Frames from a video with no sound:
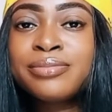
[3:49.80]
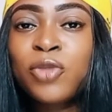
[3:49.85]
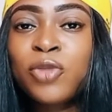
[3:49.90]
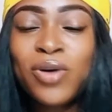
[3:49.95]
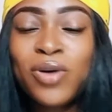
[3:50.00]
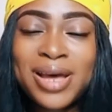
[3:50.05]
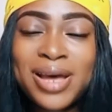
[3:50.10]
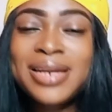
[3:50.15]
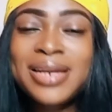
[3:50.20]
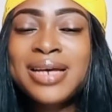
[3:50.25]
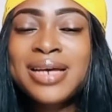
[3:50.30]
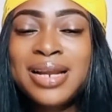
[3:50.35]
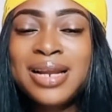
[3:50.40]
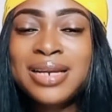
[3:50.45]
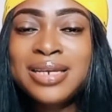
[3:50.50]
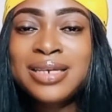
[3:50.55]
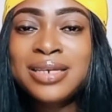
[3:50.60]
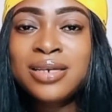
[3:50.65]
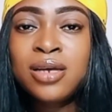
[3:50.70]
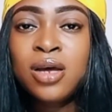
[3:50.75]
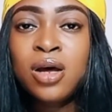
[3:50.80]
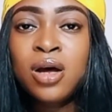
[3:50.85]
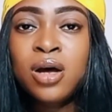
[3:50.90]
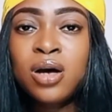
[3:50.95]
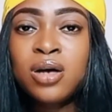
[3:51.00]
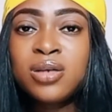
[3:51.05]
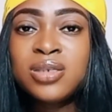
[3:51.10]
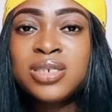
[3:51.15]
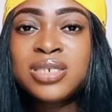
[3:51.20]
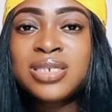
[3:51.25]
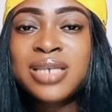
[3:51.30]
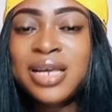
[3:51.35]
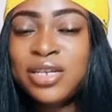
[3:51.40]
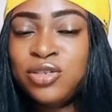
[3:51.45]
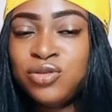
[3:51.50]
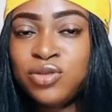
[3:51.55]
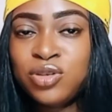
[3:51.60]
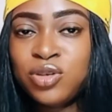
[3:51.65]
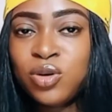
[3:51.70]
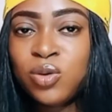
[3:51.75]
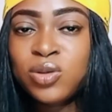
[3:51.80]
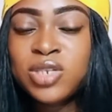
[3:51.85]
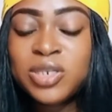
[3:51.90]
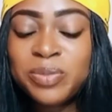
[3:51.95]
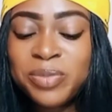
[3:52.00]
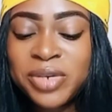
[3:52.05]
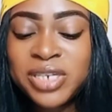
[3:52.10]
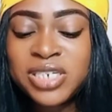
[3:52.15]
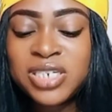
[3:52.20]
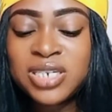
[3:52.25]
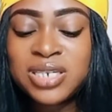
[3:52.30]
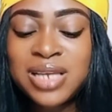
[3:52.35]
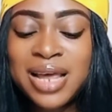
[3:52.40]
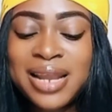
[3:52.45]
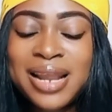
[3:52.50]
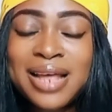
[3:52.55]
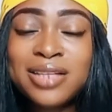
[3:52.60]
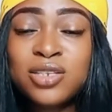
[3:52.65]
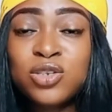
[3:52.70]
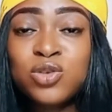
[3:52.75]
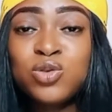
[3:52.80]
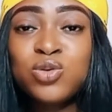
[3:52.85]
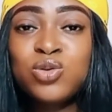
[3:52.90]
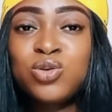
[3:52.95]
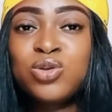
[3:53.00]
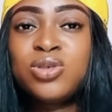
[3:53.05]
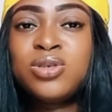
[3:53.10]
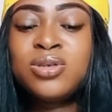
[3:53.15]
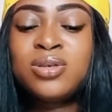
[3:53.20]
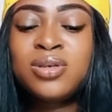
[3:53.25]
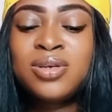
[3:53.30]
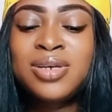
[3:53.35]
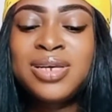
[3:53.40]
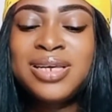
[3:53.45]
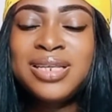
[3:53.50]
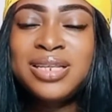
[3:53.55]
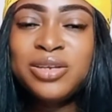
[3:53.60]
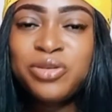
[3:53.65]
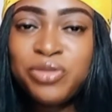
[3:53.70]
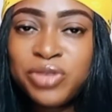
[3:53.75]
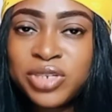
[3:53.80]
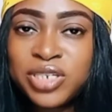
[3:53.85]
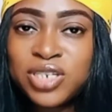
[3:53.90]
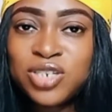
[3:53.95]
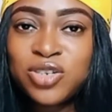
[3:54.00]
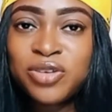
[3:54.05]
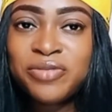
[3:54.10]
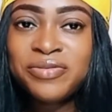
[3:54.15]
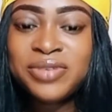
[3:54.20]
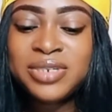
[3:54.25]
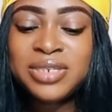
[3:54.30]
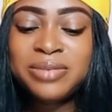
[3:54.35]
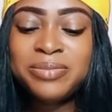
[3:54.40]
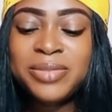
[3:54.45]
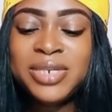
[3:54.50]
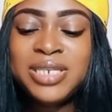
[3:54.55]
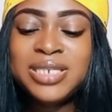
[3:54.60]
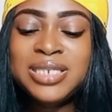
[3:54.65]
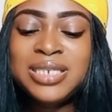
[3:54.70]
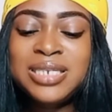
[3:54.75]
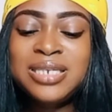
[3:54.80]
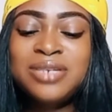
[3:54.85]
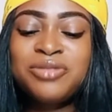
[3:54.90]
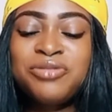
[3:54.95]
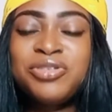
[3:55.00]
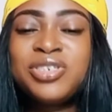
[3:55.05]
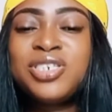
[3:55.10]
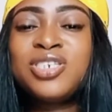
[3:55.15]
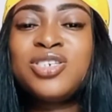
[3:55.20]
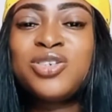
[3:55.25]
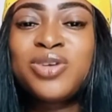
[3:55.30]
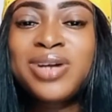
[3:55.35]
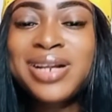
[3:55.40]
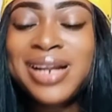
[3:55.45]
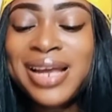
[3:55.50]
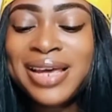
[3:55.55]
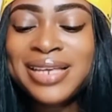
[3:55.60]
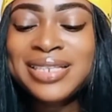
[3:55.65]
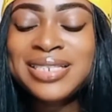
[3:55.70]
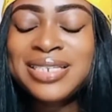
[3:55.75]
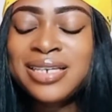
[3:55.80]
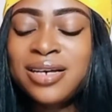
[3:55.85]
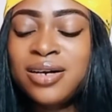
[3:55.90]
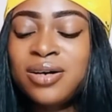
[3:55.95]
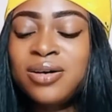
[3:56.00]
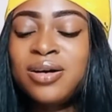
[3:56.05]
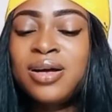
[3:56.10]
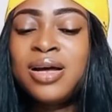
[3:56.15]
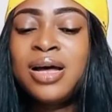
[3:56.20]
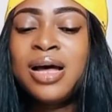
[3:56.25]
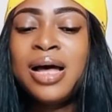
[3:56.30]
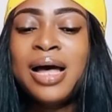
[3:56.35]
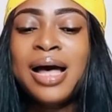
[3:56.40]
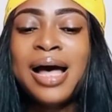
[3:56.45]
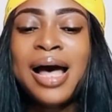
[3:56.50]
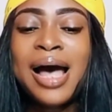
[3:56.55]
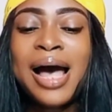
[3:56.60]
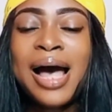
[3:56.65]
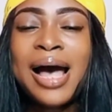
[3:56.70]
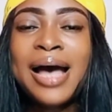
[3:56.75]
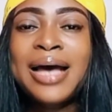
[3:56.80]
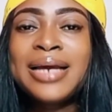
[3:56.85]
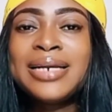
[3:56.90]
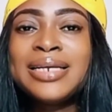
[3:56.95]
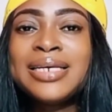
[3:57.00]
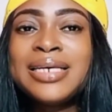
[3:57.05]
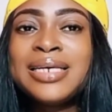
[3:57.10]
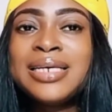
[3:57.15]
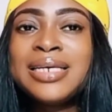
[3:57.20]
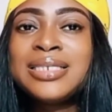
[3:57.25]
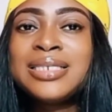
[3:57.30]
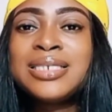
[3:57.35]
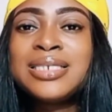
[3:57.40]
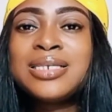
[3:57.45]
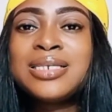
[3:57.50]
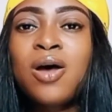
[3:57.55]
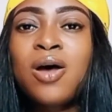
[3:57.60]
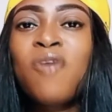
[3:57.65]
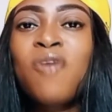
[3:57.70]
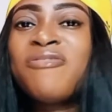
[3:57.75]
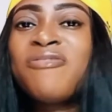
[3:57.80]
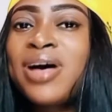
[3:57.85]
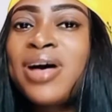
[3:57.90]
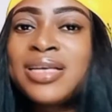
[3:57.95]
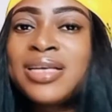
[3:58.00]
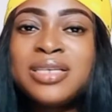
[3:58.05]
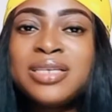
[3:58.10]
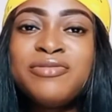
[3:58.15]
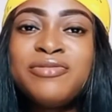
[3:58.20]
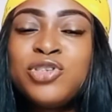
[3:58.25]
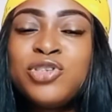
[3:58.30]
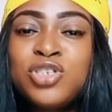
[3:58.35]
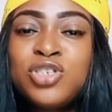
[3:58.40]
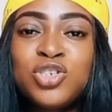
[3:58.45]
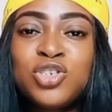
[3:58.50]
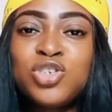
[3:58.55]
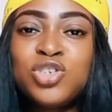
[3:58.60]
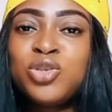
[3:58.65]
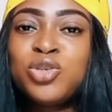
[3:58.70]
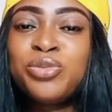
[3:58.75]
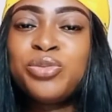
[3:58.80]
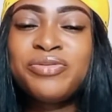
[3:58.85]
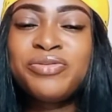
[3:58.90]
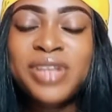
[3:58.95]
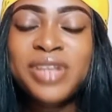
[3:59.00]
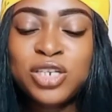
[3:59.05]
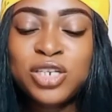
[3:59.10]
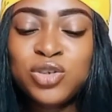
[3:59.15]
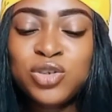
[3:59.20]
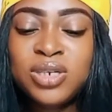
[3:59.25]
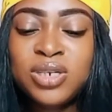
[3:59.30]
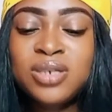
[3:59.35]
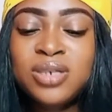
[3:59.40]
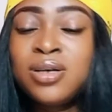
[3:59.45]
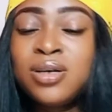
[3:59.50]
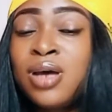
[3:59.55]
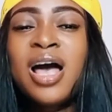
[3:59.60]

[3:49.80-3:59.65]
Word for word: organically on search results pages, and that's good. It increases your visibility, increases your clientele, and it's offer gives you the social proof that you need.